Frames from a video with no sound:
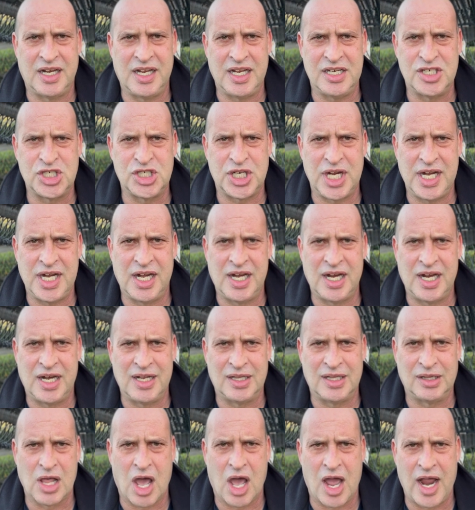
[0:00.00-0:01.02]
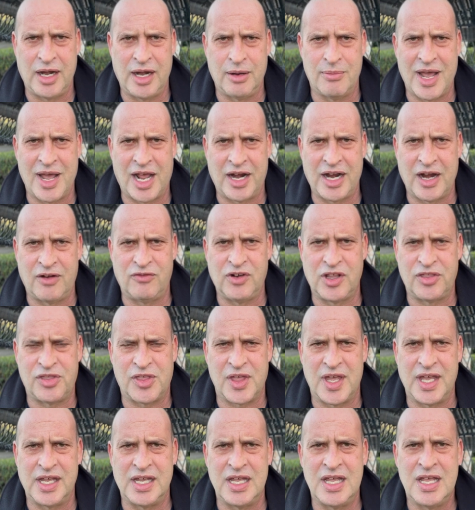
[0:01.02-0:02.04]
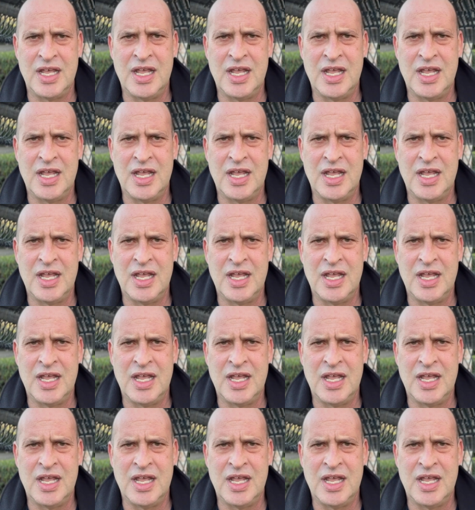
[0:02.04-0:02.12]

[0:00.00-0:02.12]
He cheated and lied about everything.